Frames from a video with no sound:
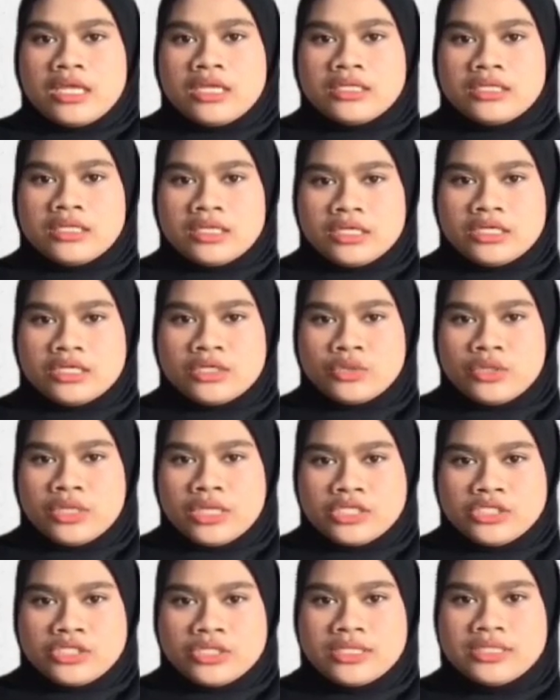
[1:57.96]
The
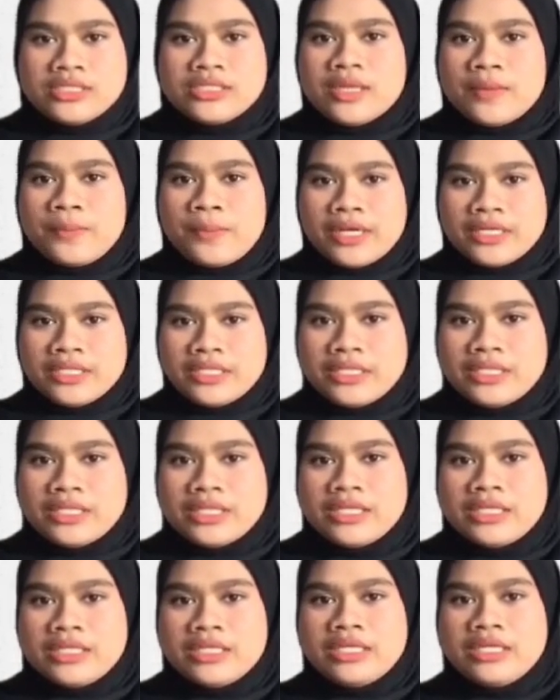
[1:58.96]
regulations,
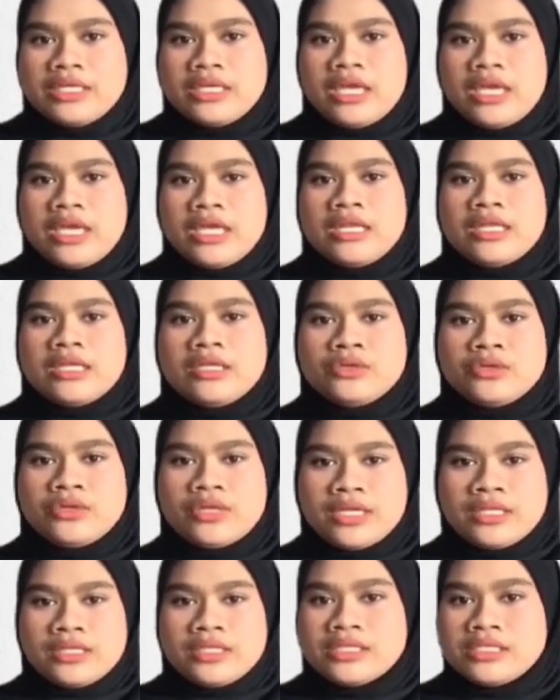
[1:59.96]
particularly in the
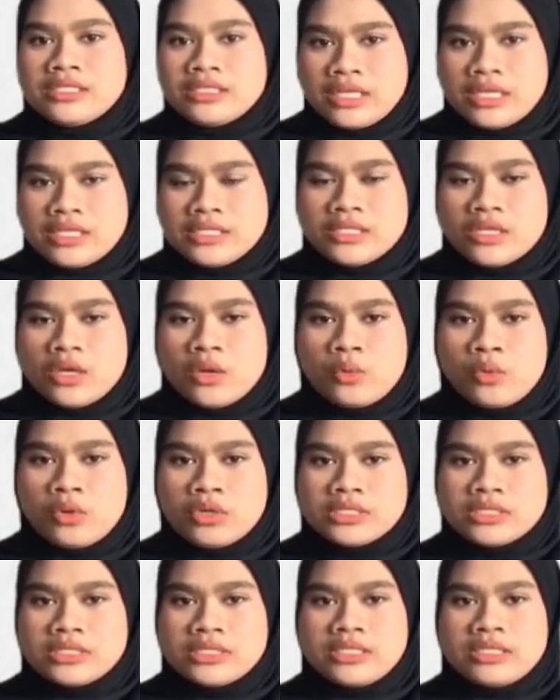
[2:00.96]
United States,
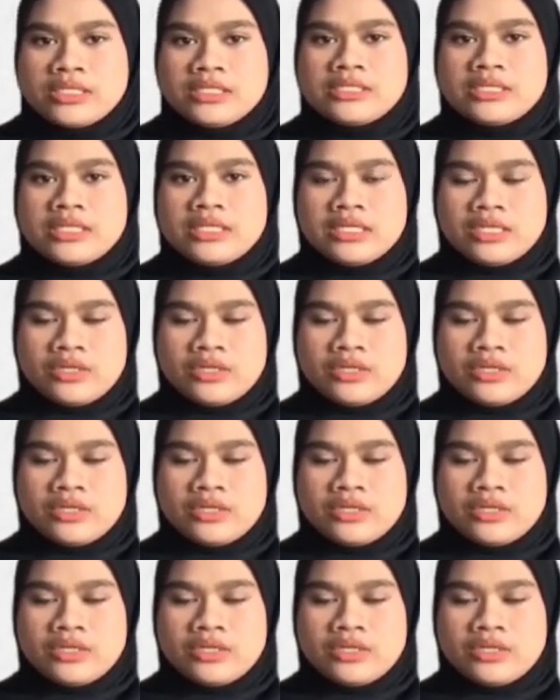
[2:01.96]
worsened the